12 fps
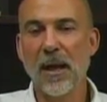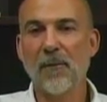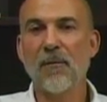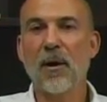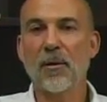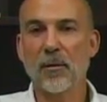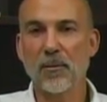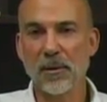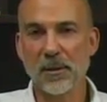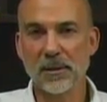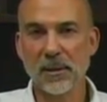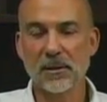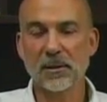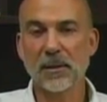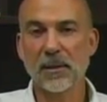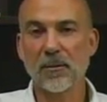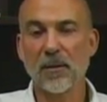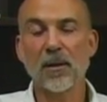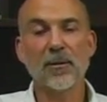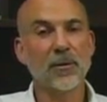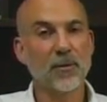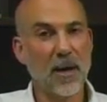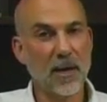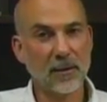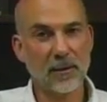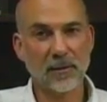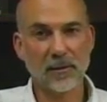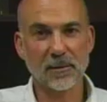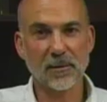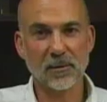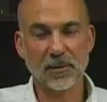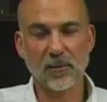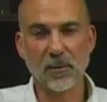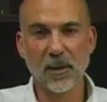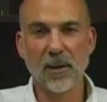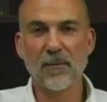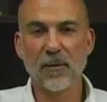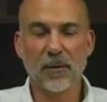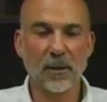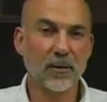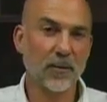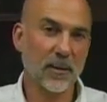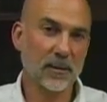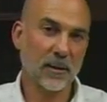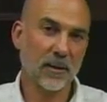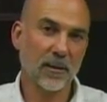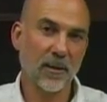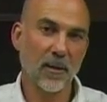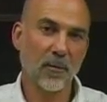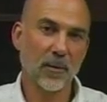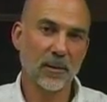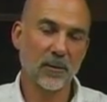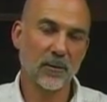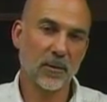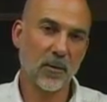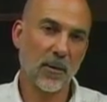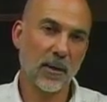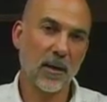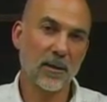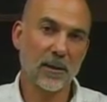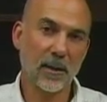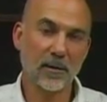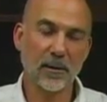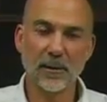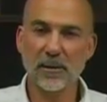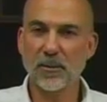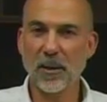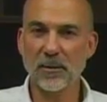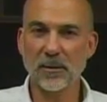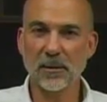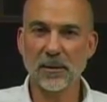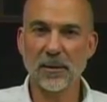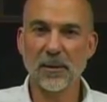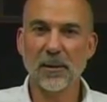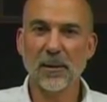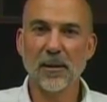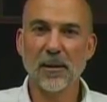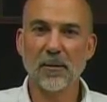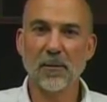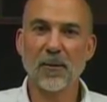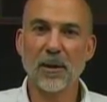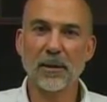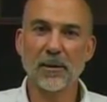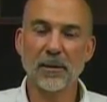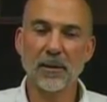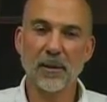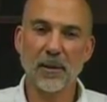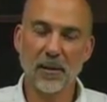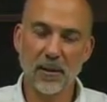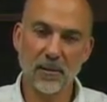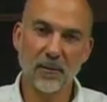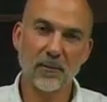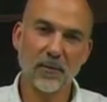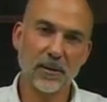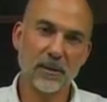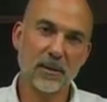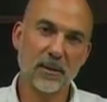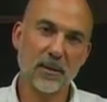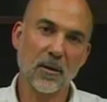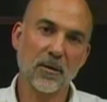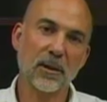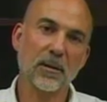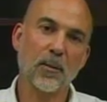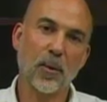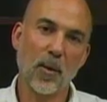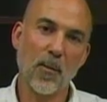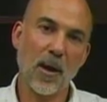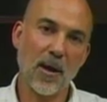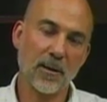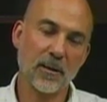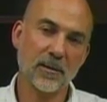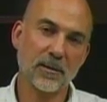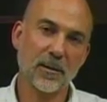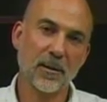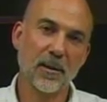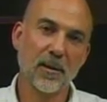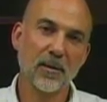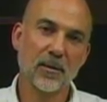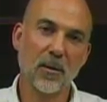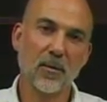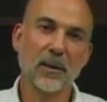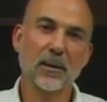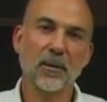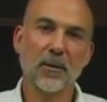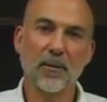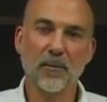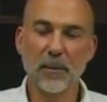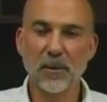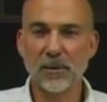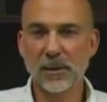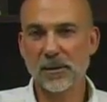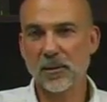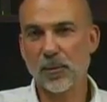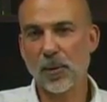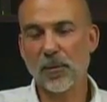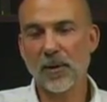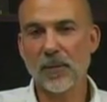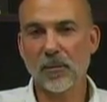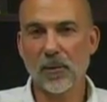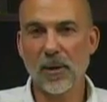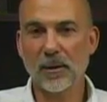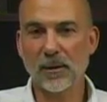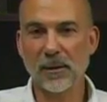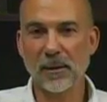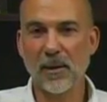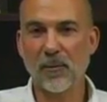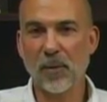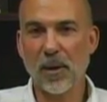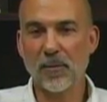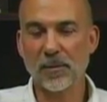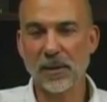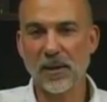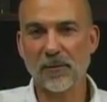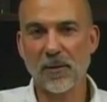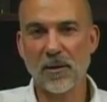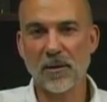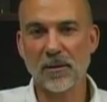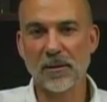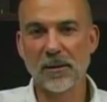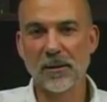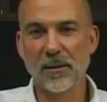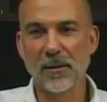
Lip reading: have autoimmune diseases later on. They're tracking this. There's some very interesting research going on in England especially. And they're finding that infants that don't get the probiotics don't get their immune system programmed correctly and have problems lifelong.